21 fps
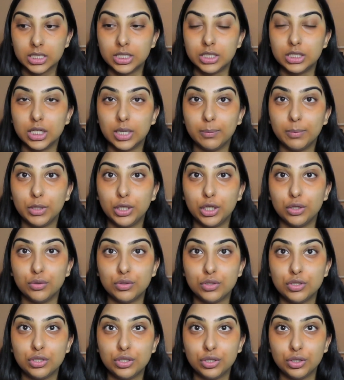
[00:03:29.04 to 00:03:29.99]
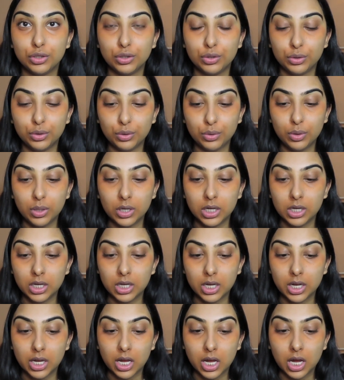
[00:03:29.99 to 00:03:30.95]
W2
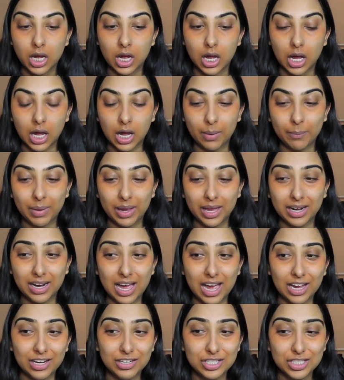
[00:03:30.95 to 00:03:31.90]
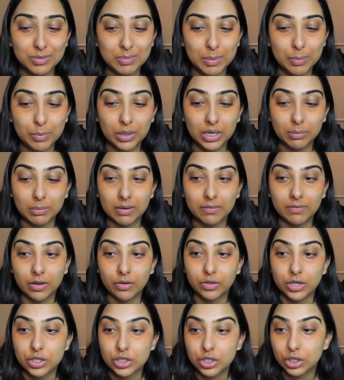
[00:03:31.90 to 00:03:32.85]
um, and I just be putting my
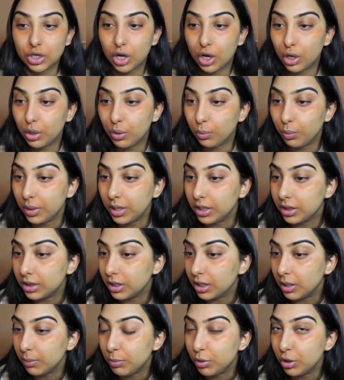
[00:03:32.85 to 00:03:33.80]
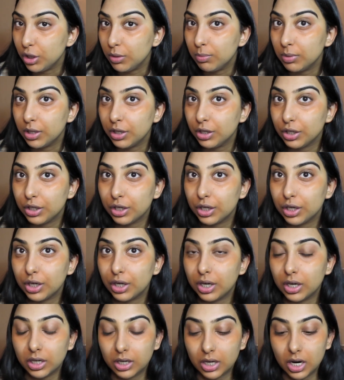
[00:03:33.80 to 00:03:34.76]
foundation on with a beauty
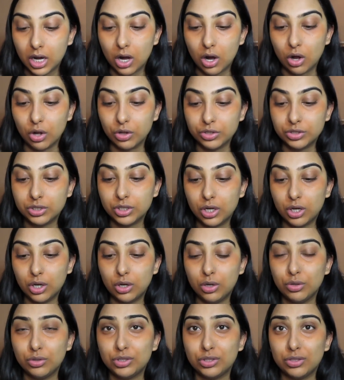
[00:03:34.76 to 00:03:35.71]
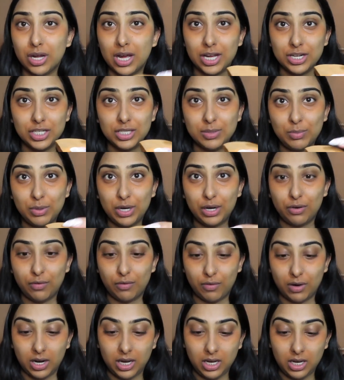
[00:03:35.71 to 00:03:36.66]
blender also so I just put it
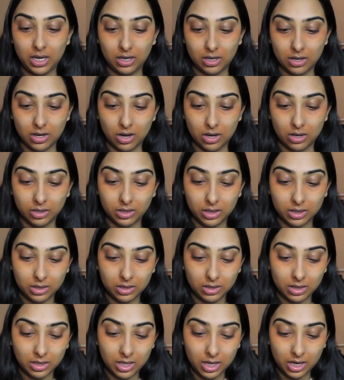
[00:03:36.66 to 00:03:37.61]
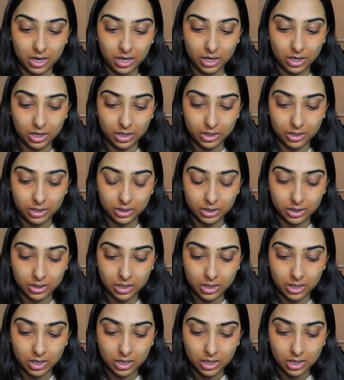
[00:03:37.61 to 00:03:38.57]
right on there.
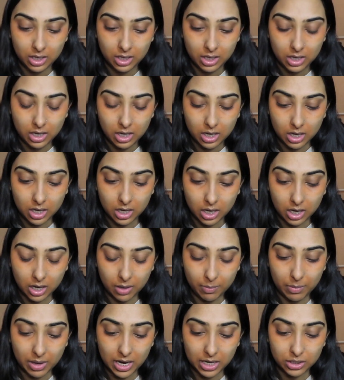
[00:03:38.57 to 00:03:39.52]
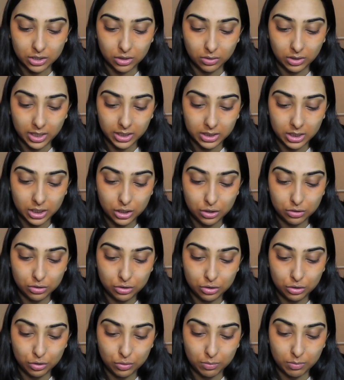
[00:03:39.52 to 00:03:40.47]
Um, I don't like to
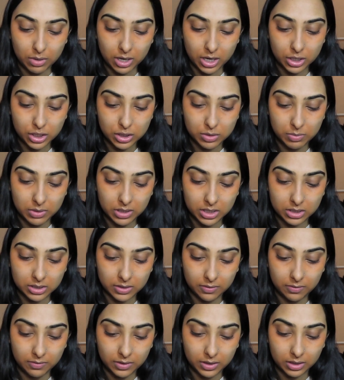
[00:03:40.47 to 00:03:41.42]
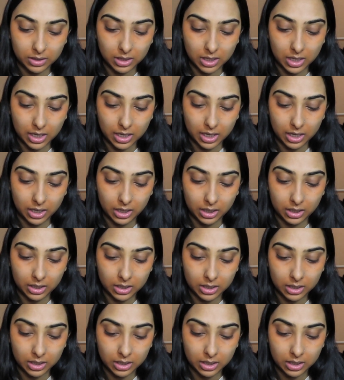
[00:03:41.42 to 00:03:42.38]
use too much because I feel
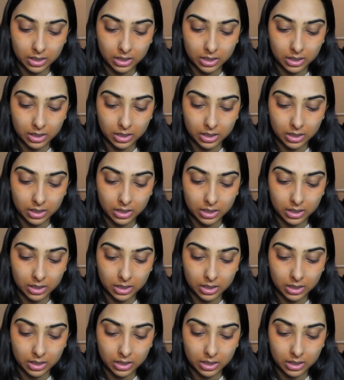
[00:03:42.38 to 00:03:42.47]
like